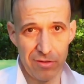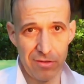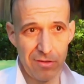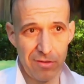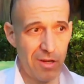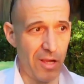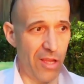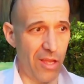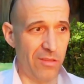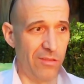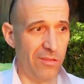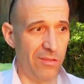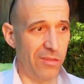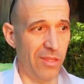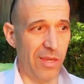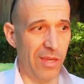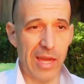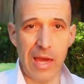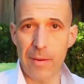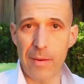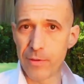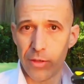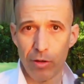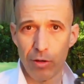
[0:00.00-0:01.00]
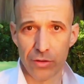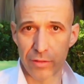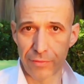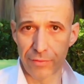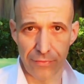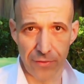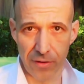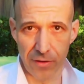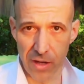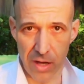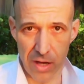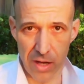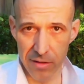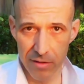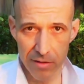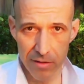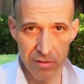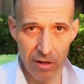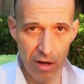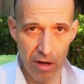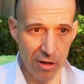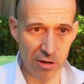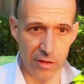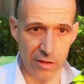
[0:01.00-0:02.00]
Now, they come in all different colors.
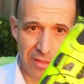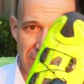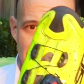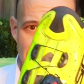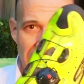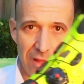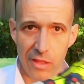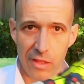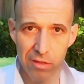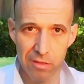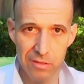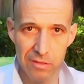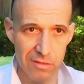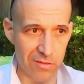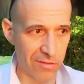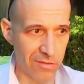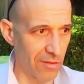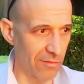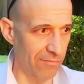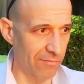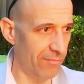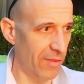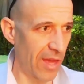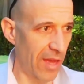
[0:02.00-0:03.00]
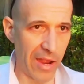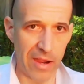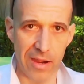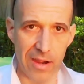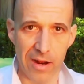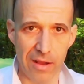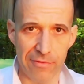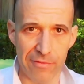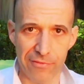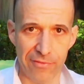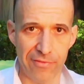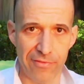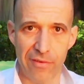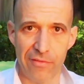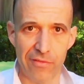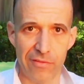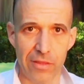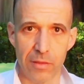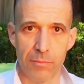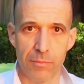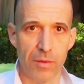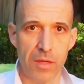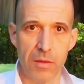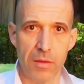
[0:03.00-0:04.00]
I got yellow because I've had enough of
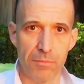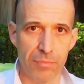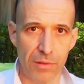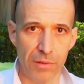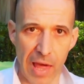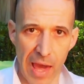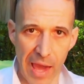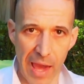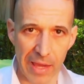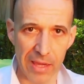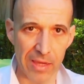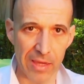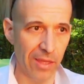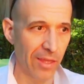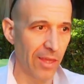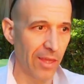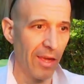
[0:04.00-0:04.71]
everything being black,